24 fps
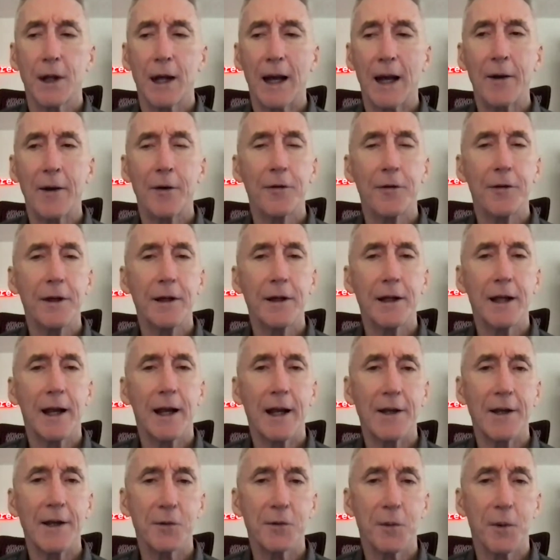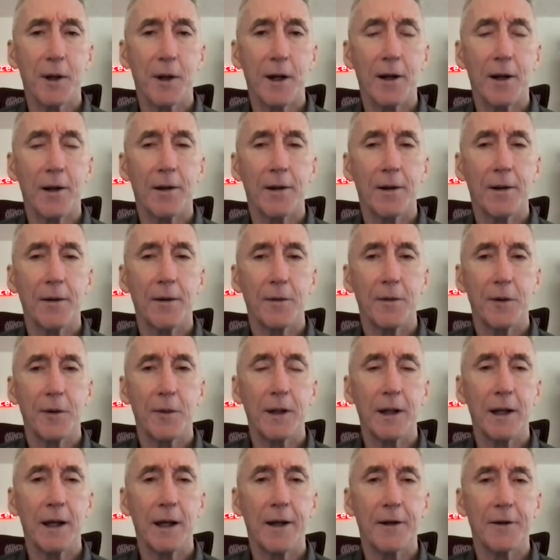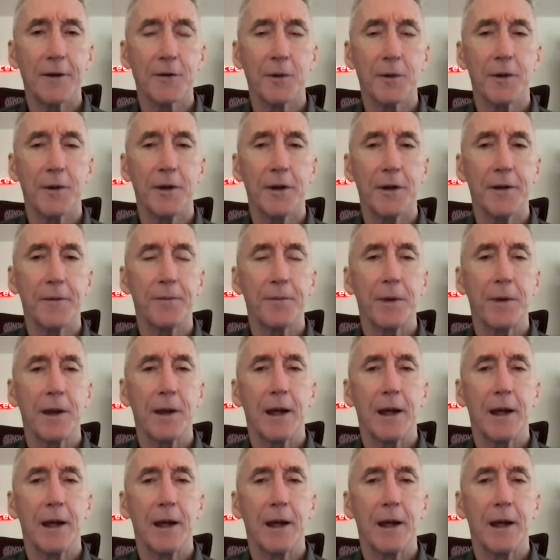I don't think that ends well, to be honest with you.